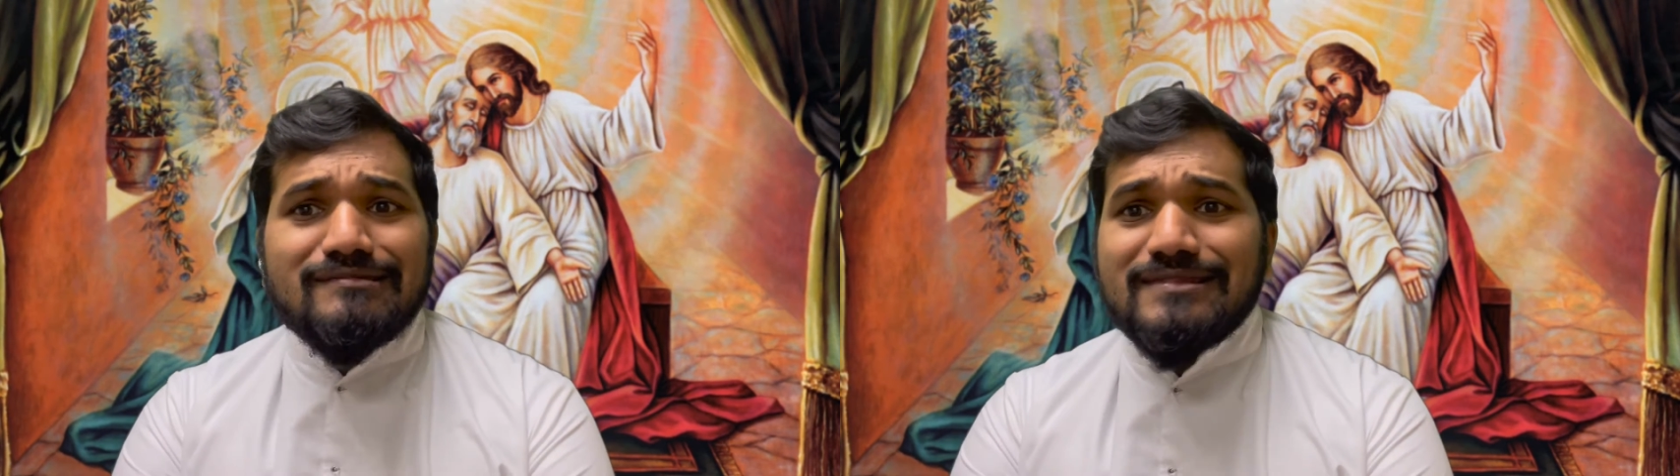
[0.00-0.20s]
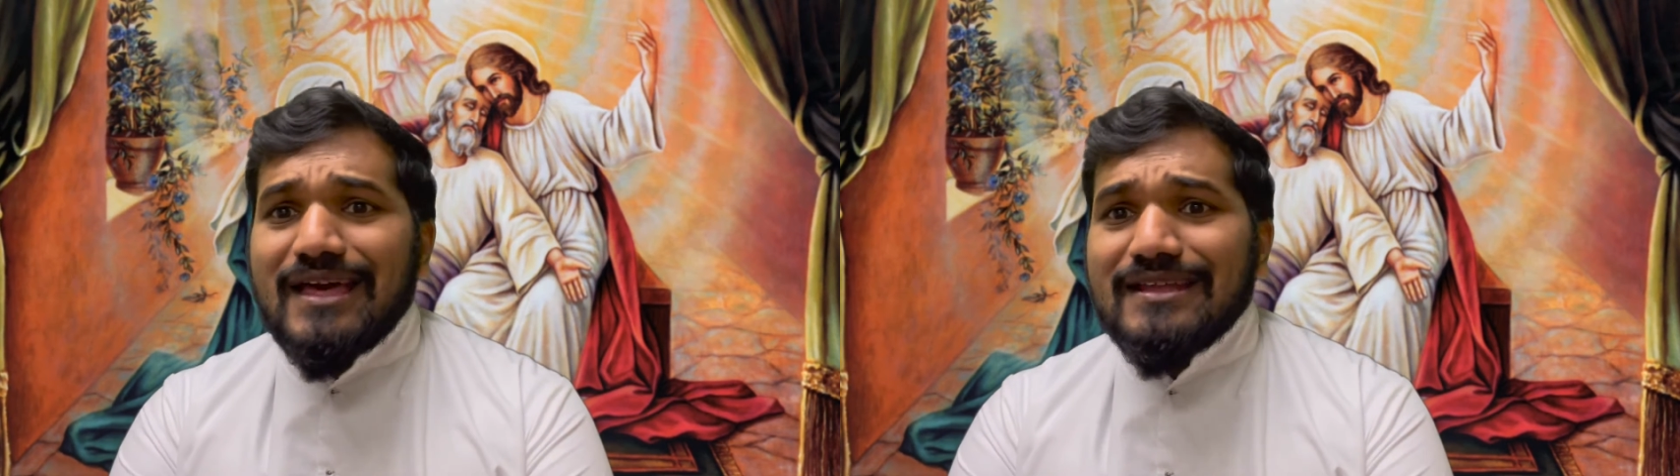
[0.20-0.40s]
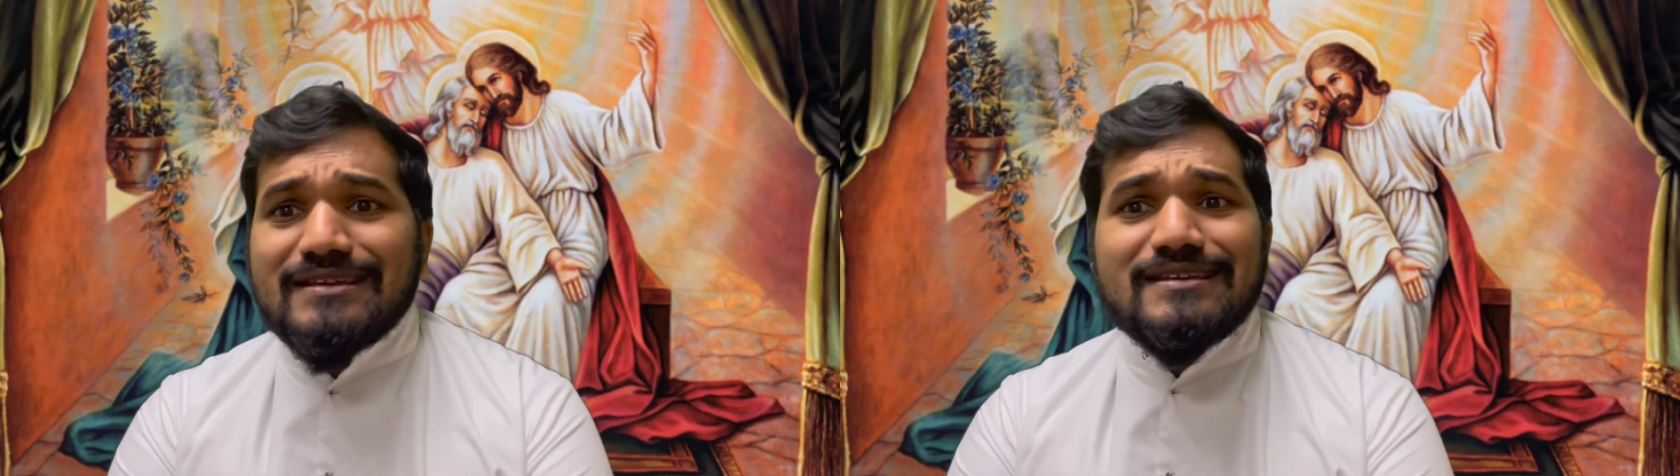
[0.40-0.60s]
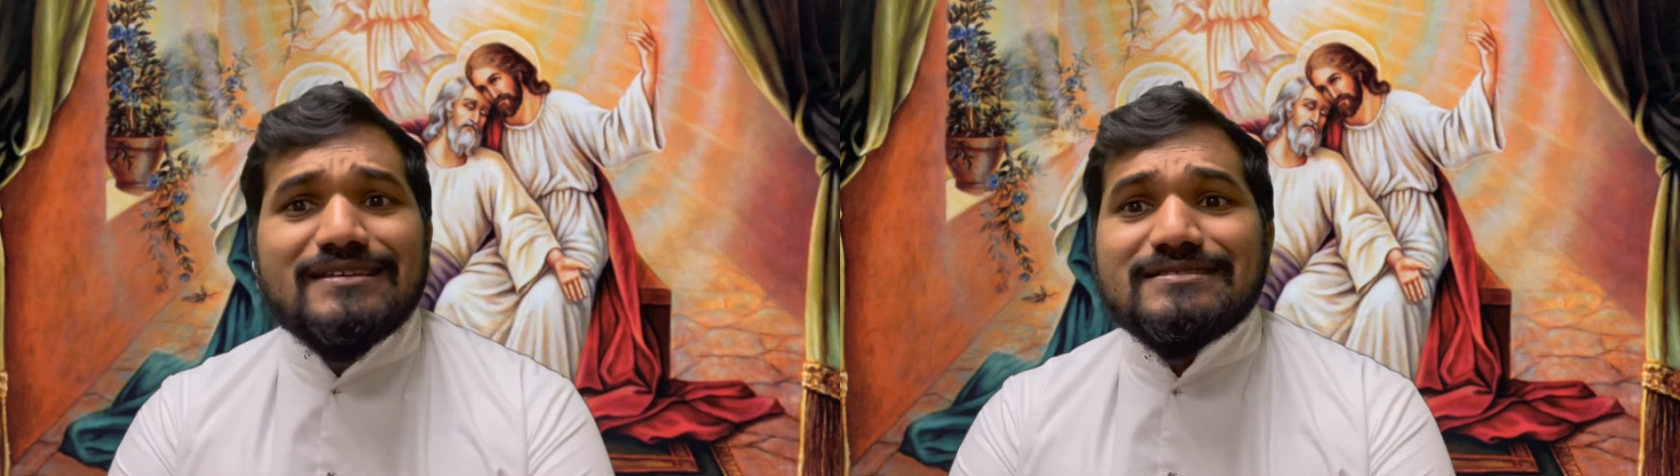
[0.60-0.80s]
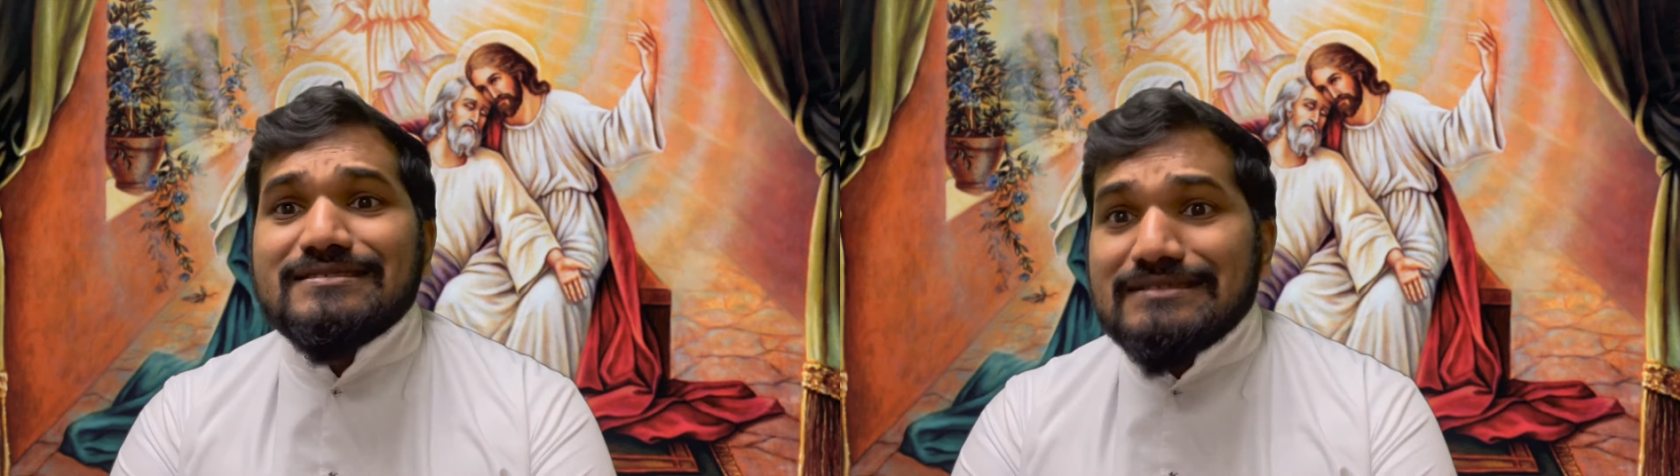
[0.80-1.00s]
that
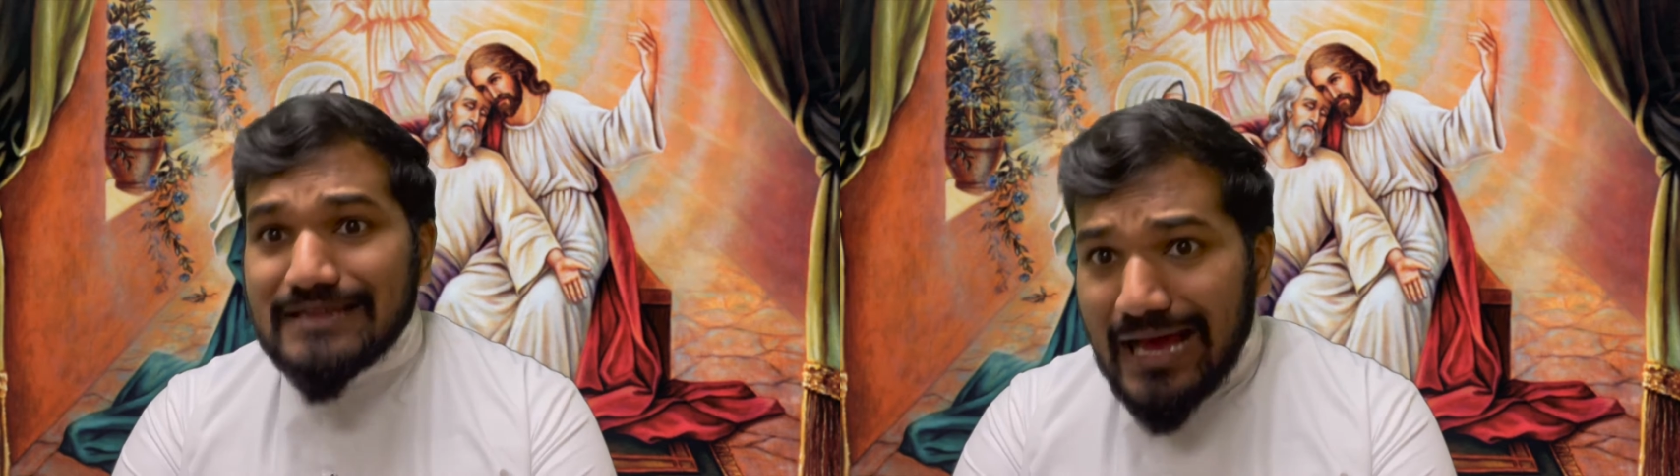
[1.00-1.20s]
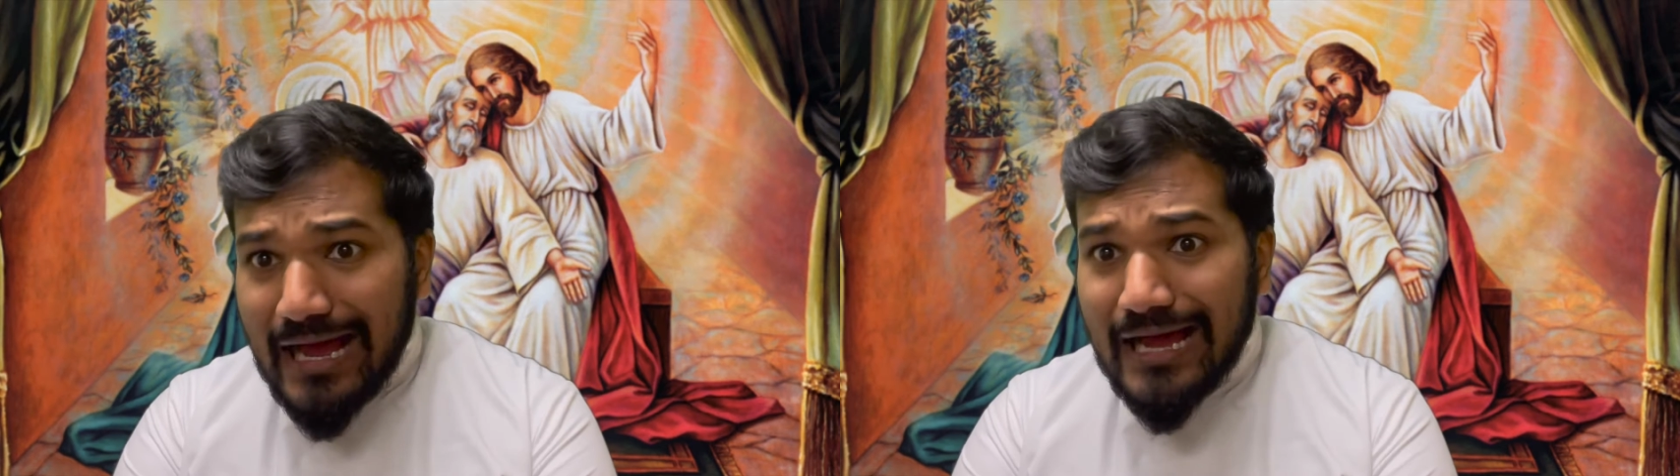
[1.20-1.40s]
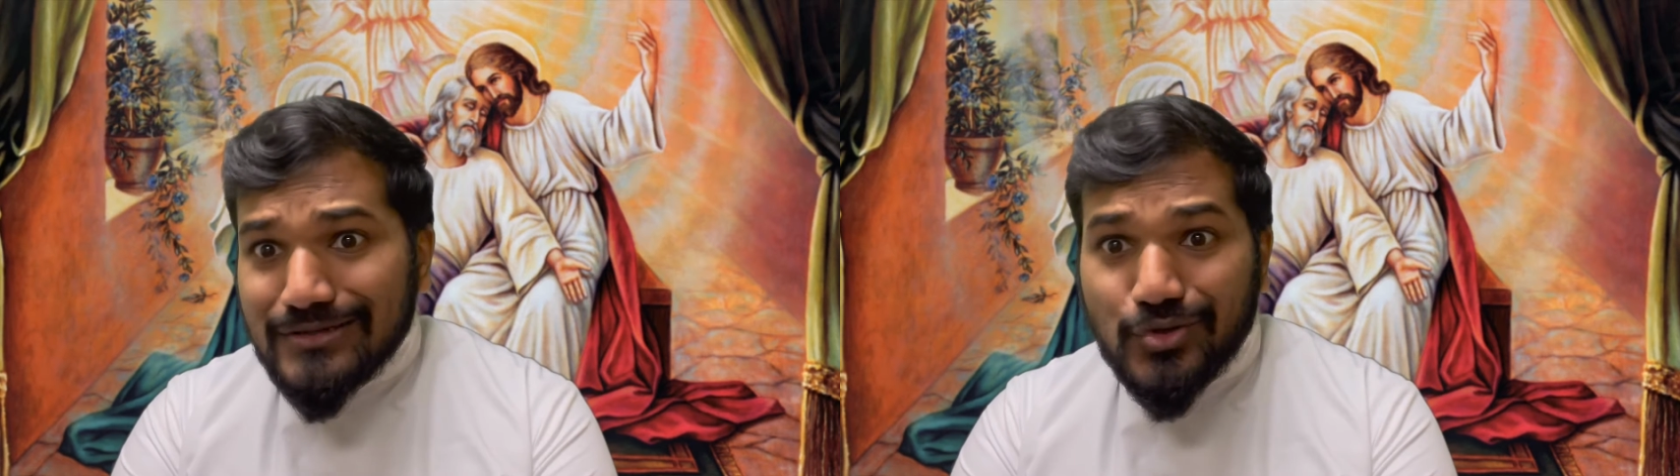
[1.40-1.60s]
is not